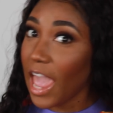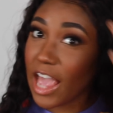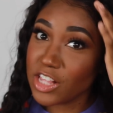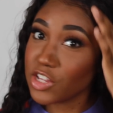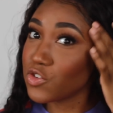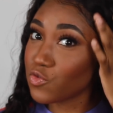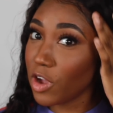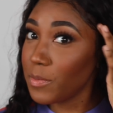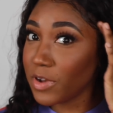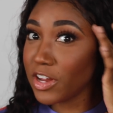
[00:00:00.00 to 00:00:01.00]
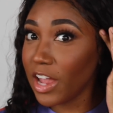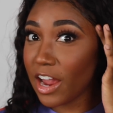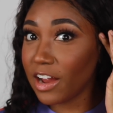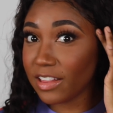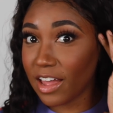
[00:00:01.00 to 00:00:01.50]
and just rub it on your
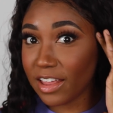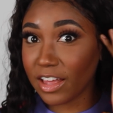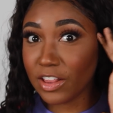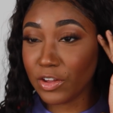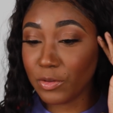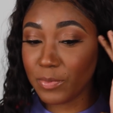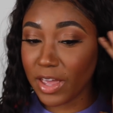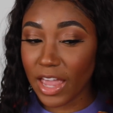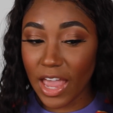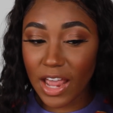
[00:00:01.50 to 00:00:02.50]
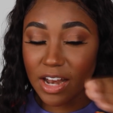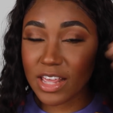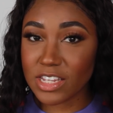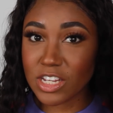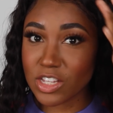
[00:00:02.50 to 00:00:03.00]
hairline like a little bit, and
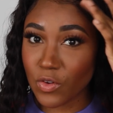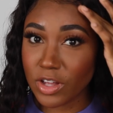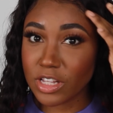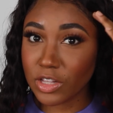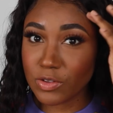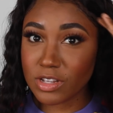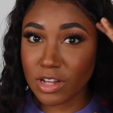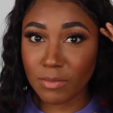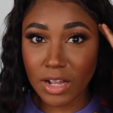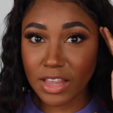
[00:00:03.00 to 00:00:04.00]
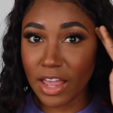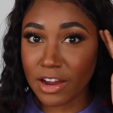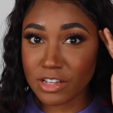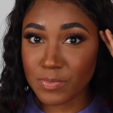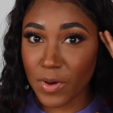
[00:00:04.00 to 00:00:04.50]
it's just going to loosen up like the
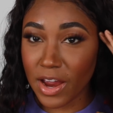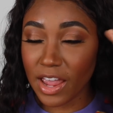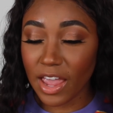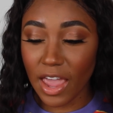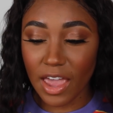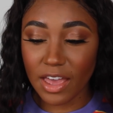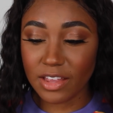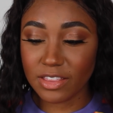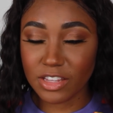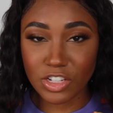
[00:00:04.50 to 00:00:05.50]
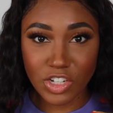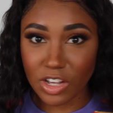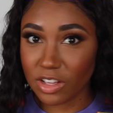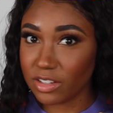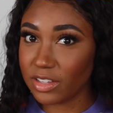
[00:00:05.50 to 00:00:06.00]
hairspray and the
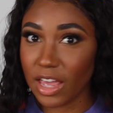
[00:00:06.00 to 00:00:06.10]
gel,